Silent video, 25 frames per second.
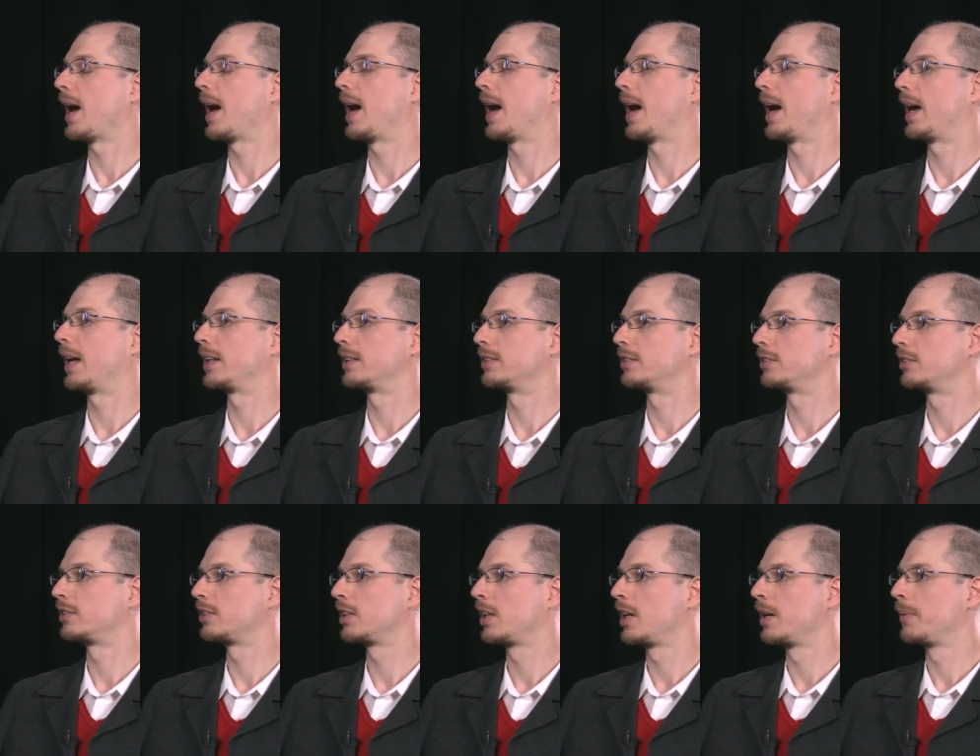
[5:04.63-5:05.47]

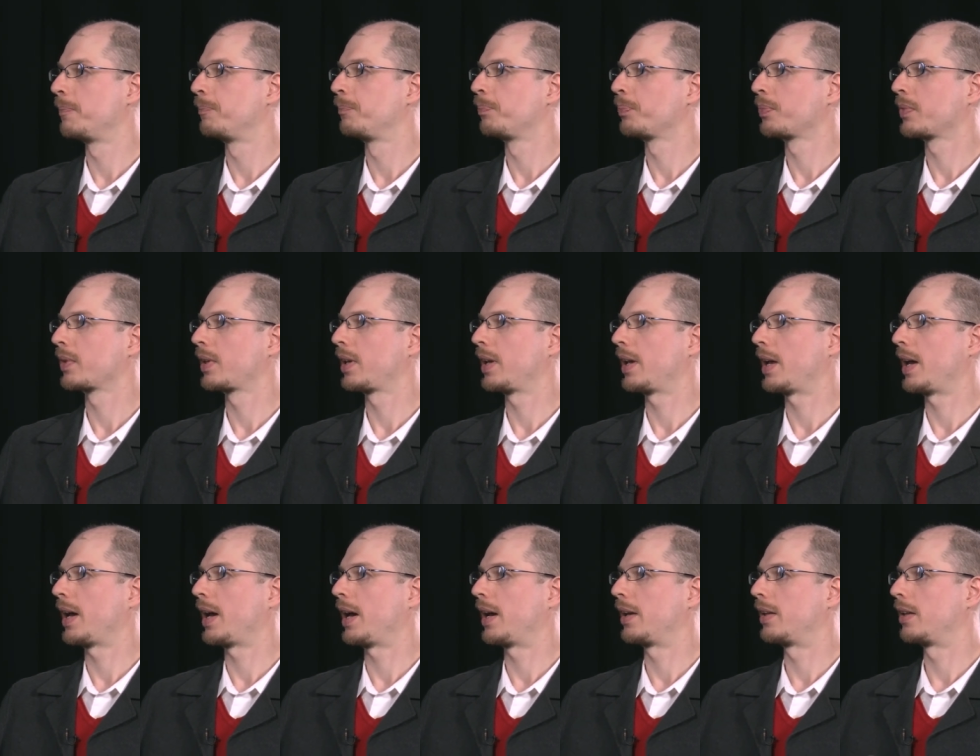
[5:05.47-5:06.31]
And
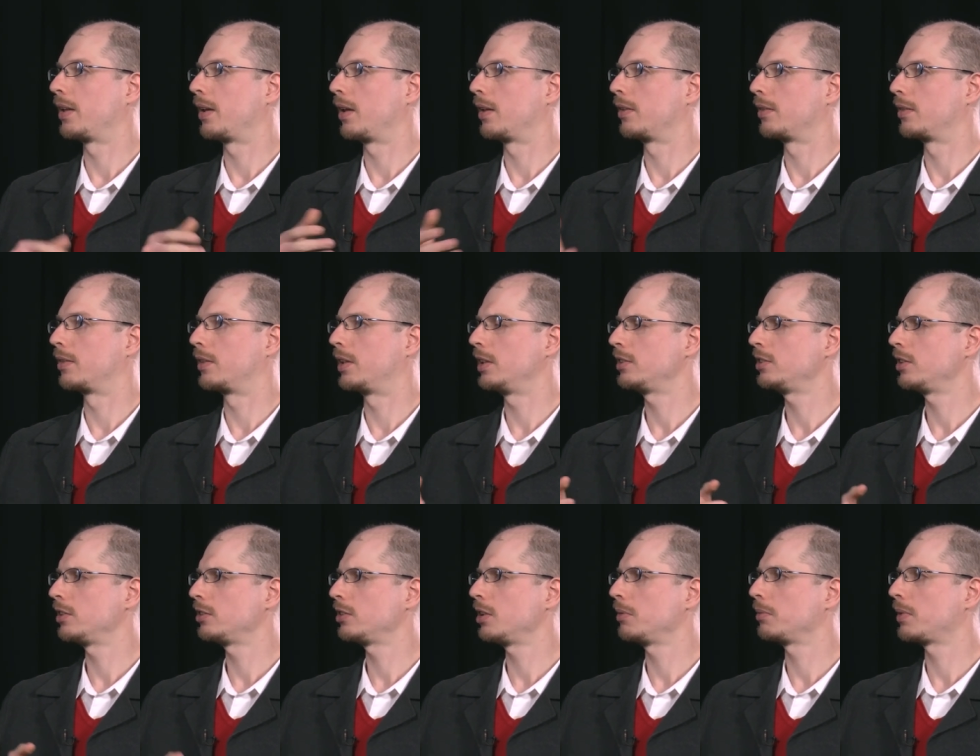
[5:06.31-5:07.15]

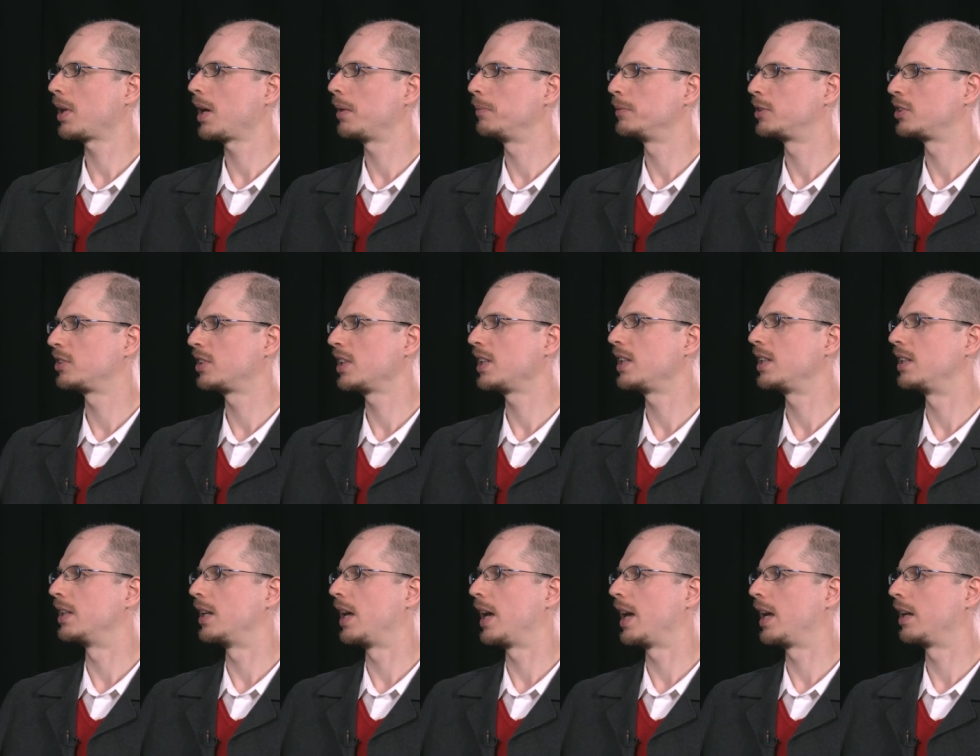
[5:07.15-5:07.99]
this is sometimes
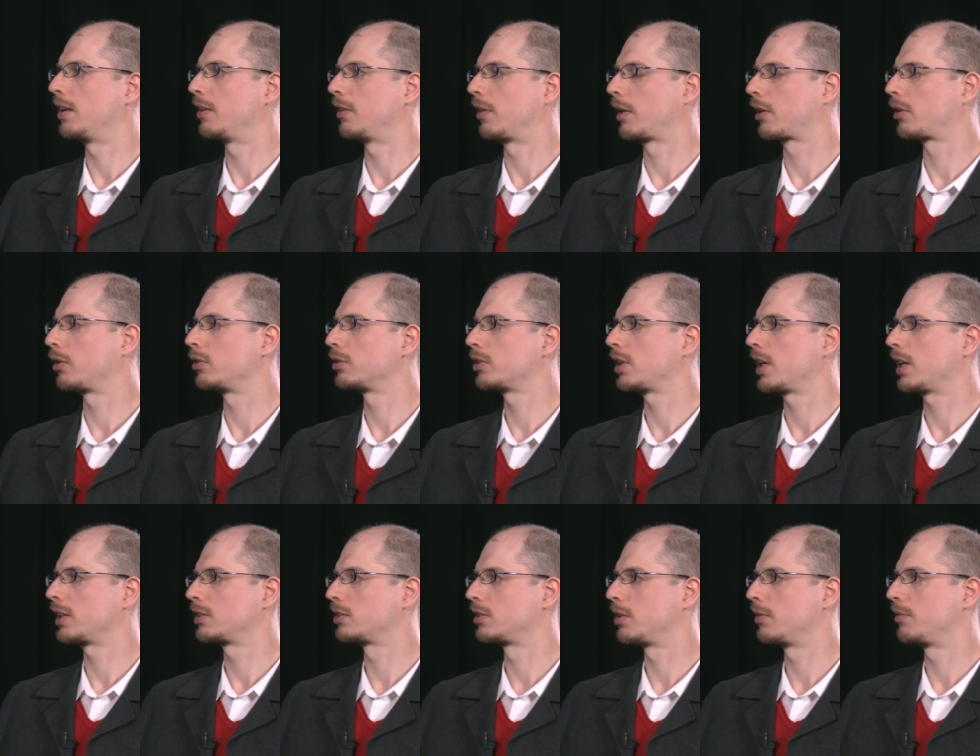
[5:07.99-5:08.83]
seen in the
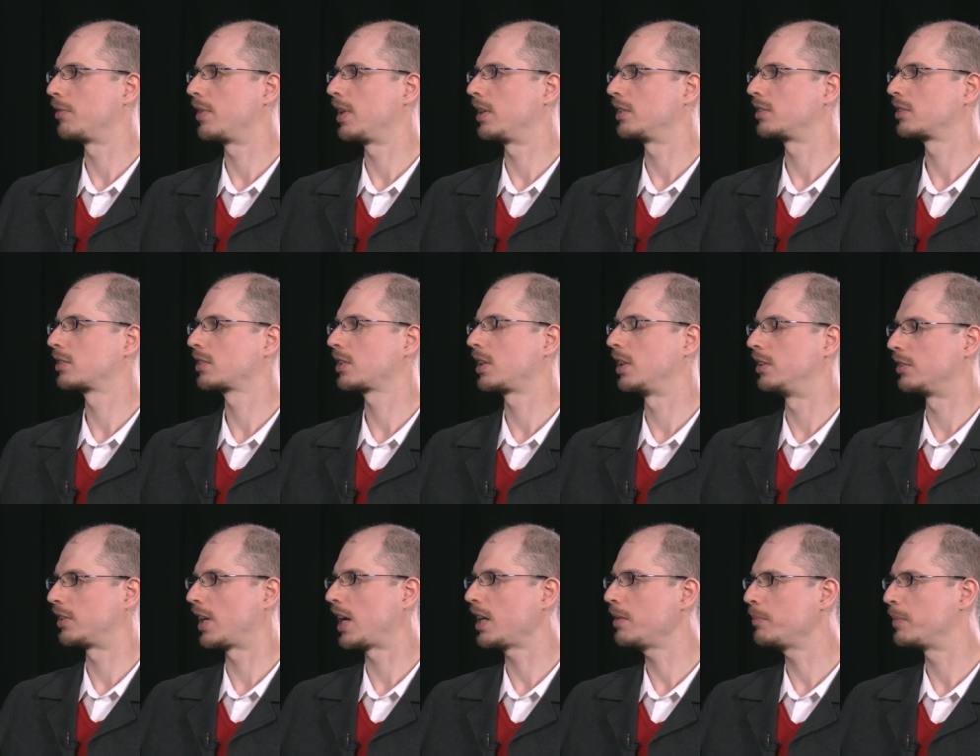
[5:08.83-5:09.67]
context of this
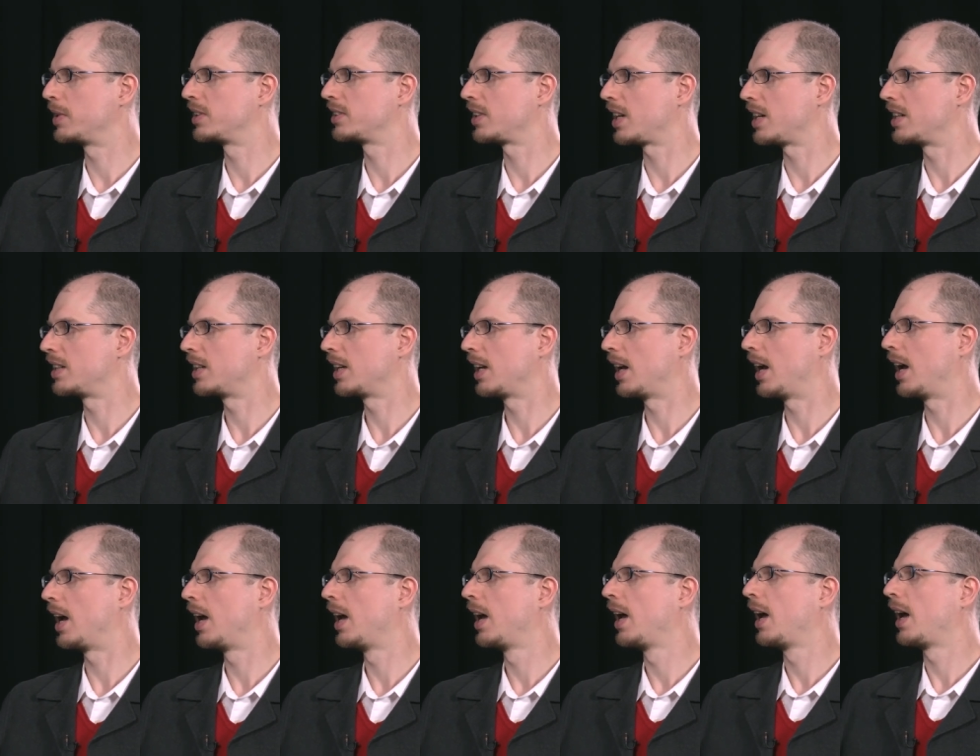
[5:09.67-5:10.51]
containment
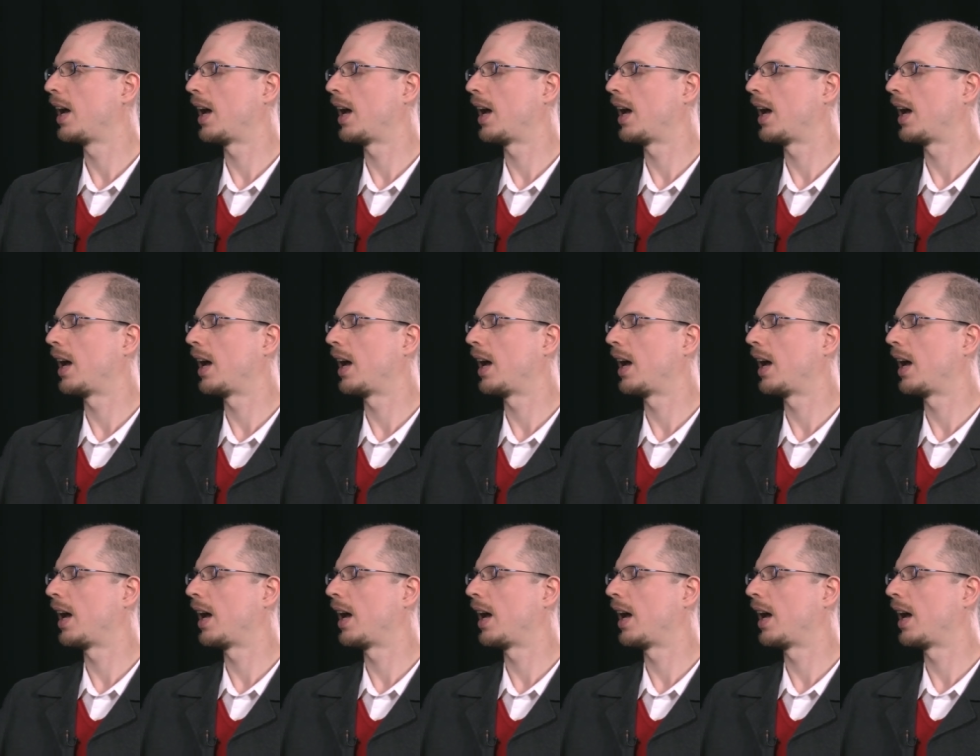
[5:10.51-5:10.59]
idea